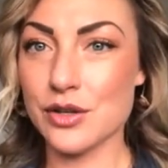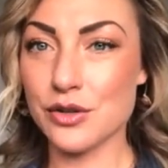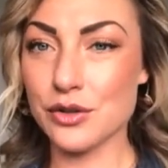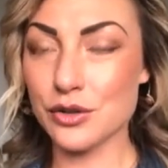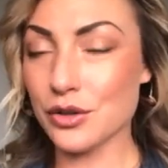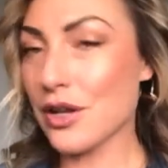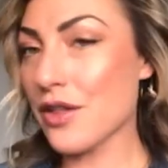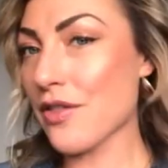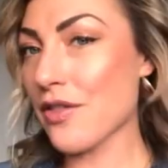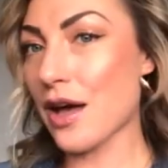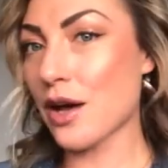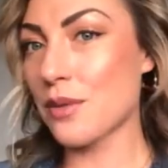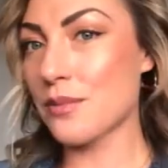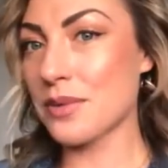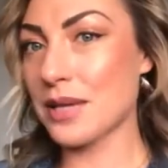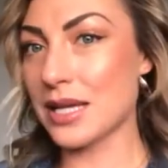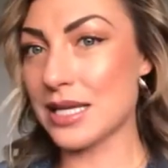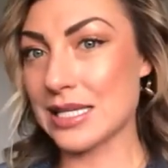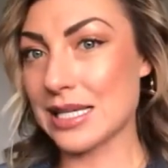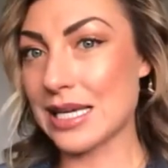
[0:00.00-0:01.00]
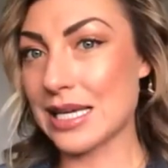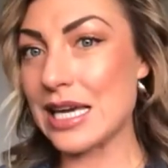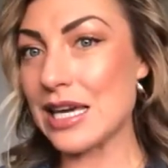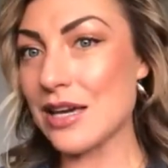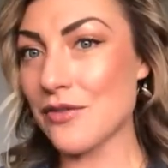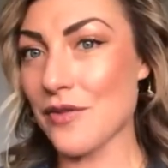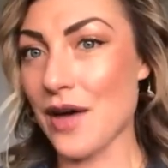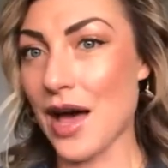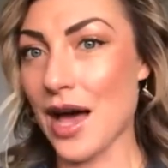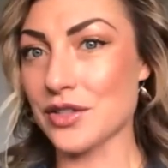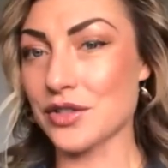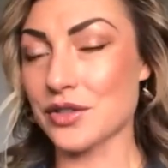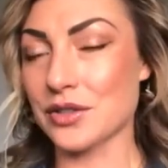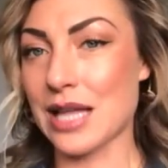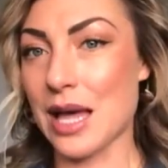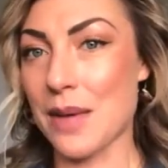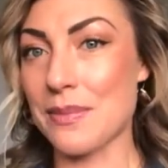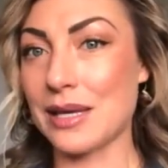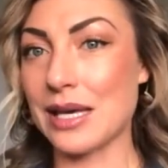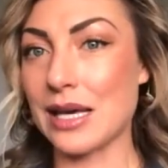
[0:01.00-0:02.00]
So glutathione plays a key
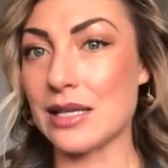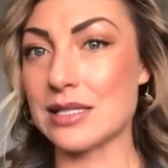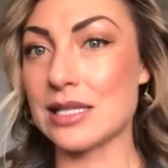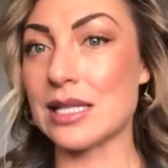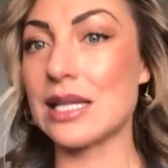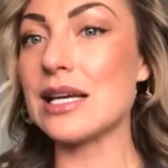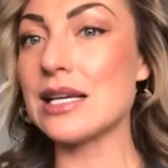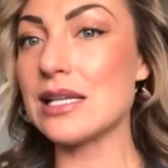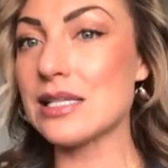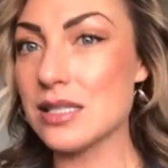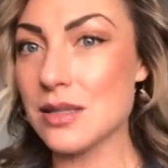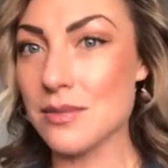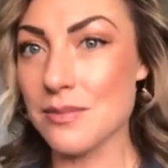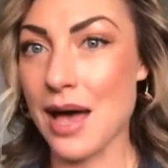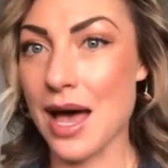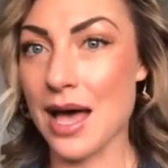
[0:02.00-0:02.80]
factor in that, because it is the